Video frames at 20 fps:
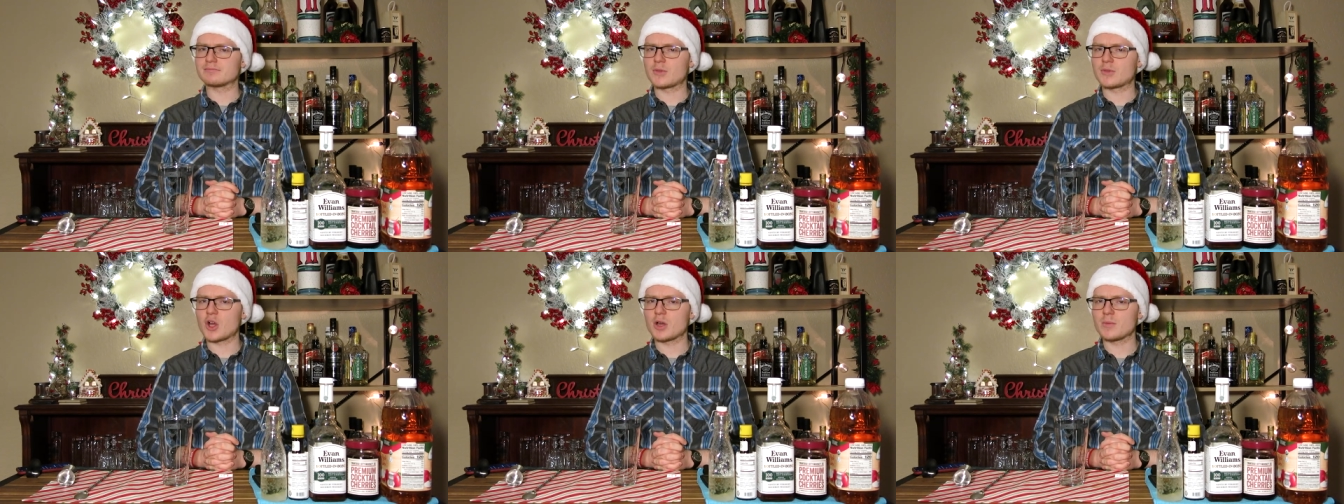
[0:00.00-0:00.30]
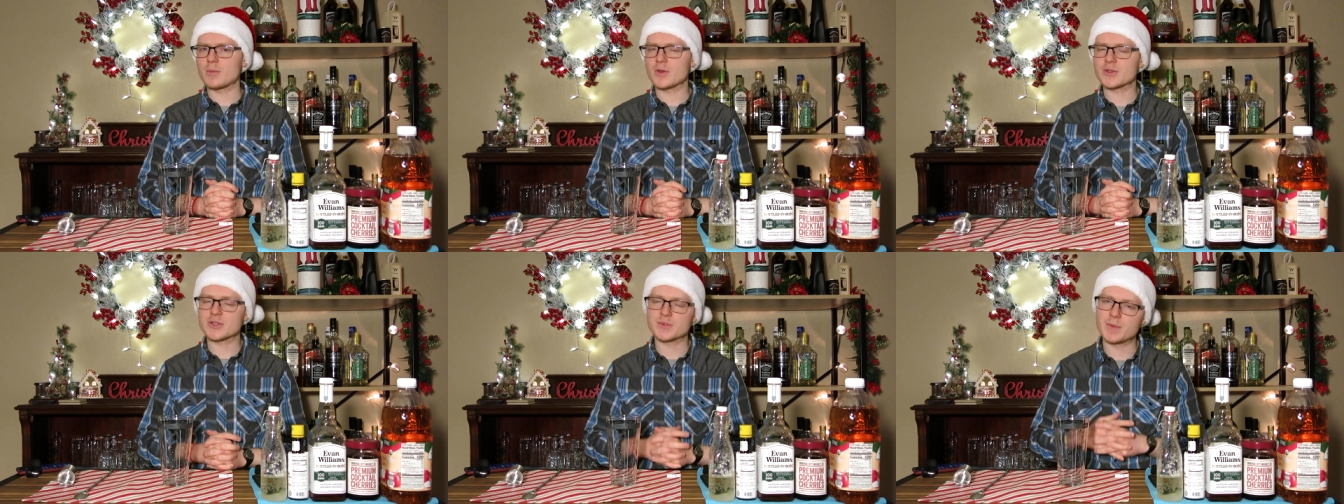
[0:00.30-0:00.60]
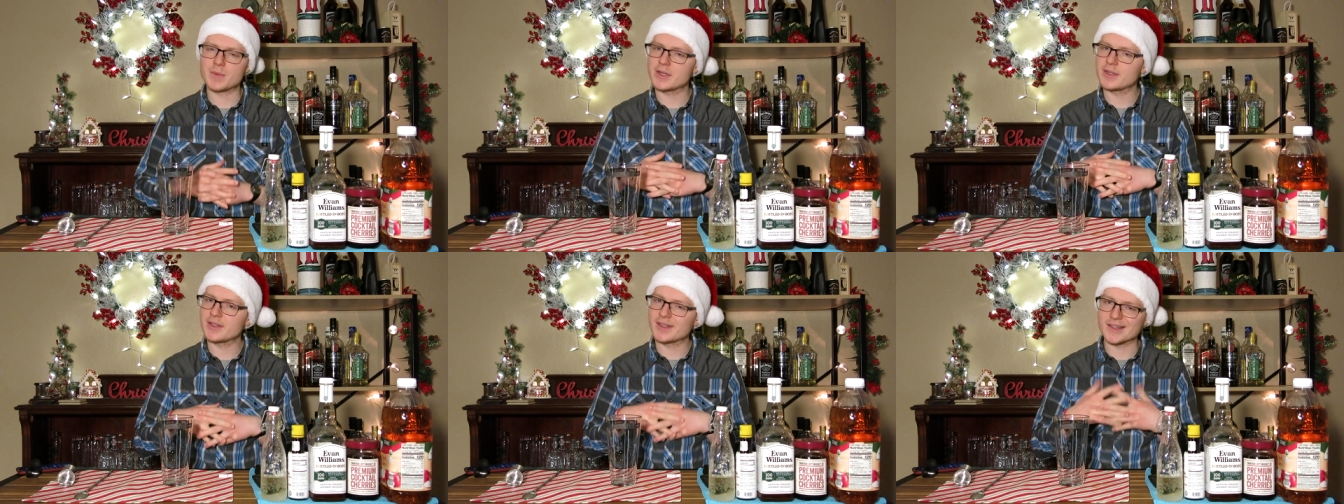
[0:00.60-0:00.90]
almost,
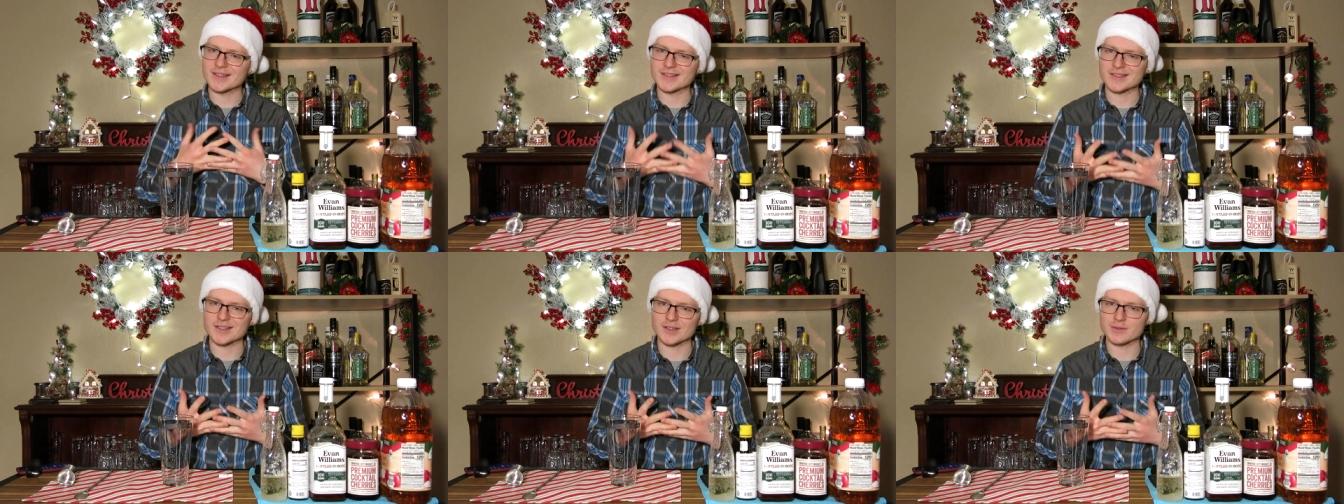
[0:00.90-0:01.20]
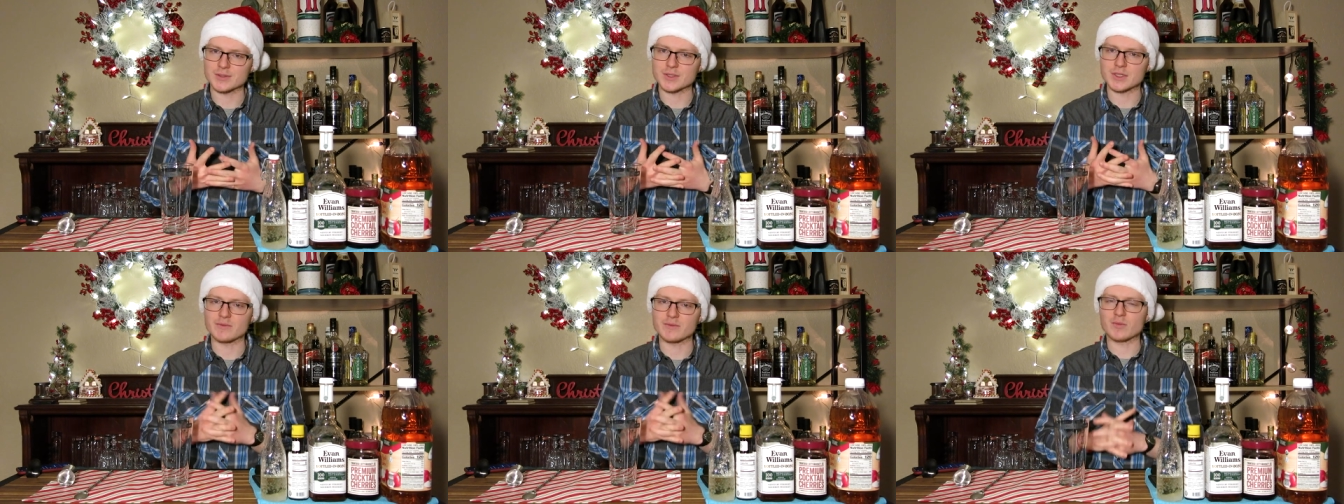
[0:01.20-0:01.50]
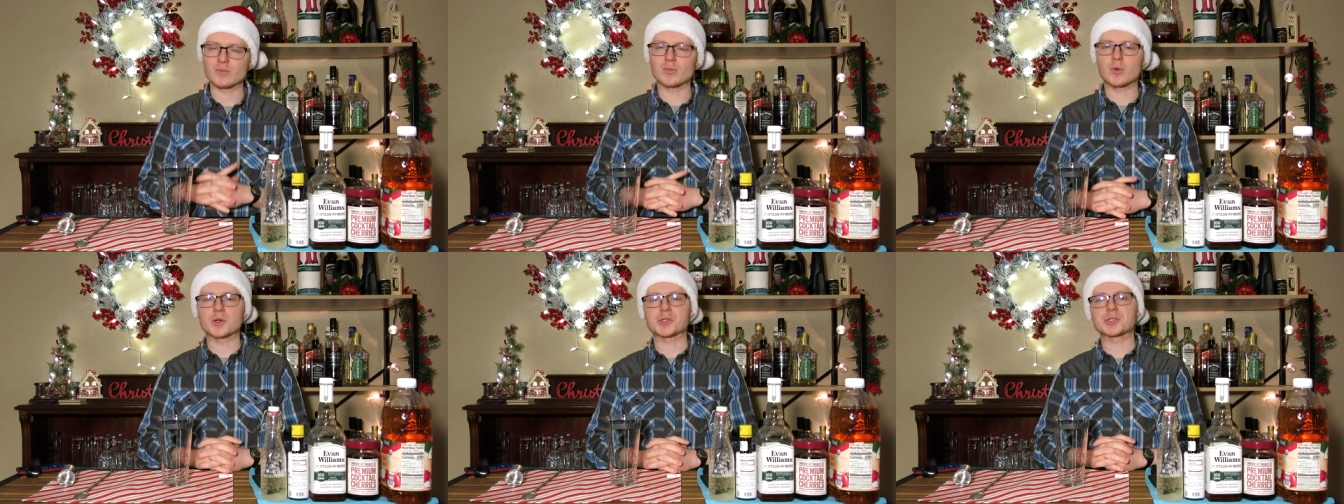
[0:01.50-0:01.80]
but in a
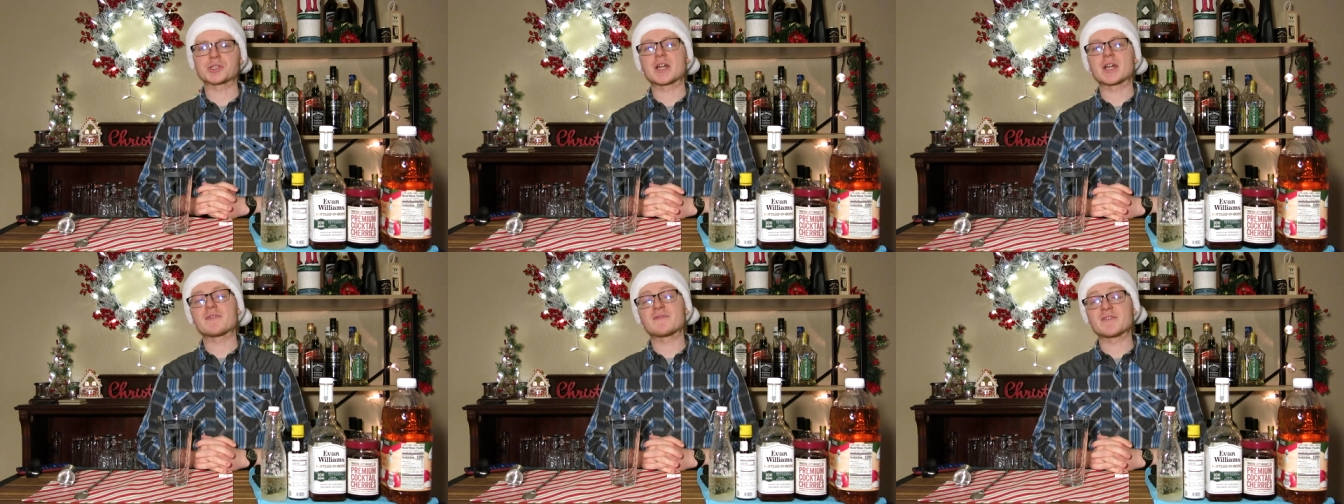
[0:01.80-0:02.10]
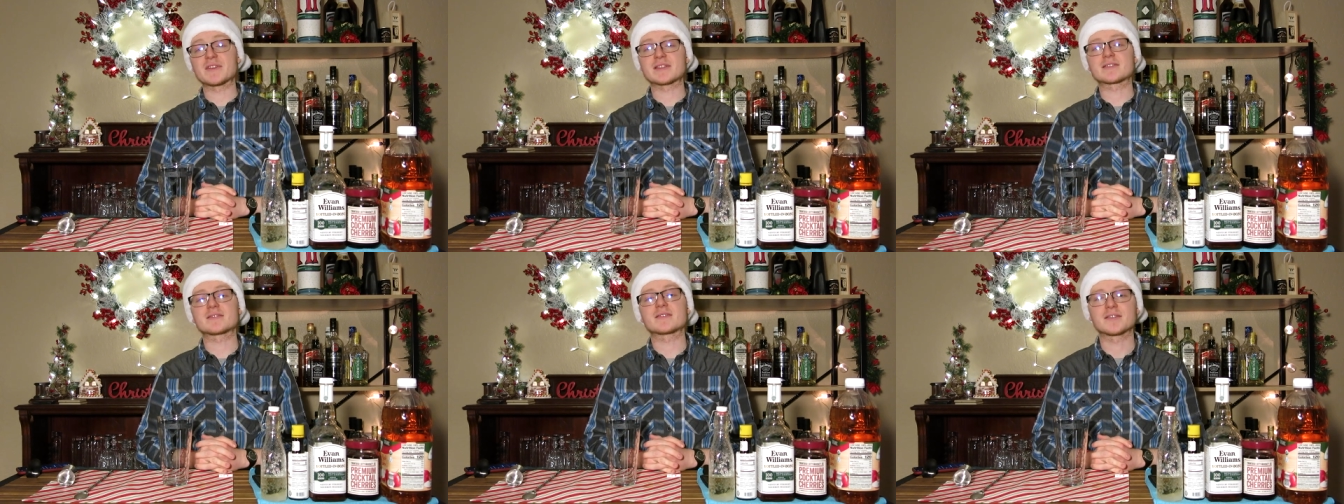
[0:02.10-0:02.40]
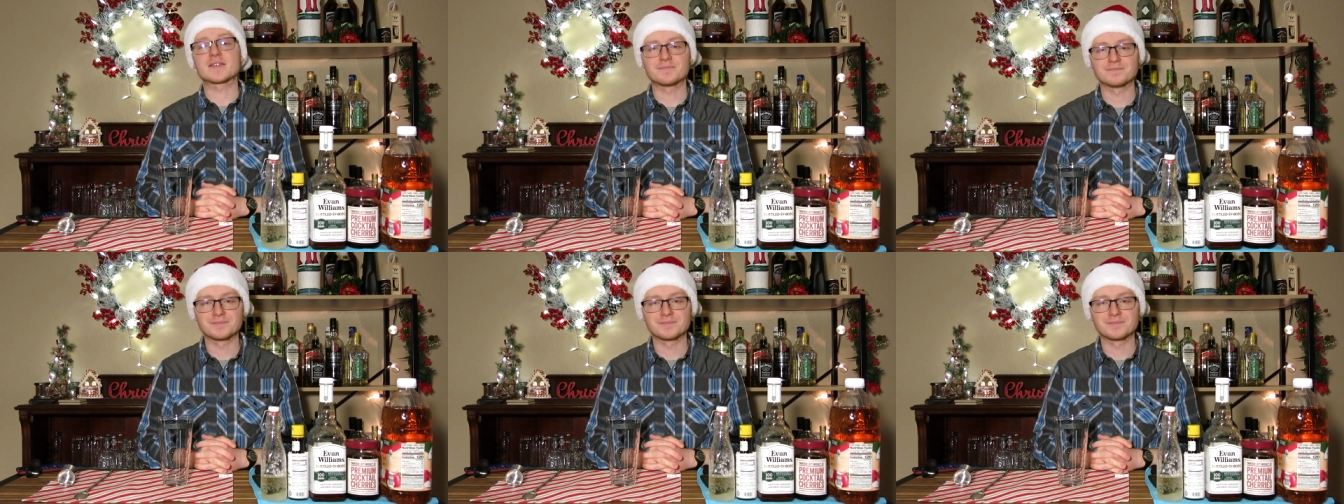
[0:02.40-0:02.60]
single-serving portion, obviously.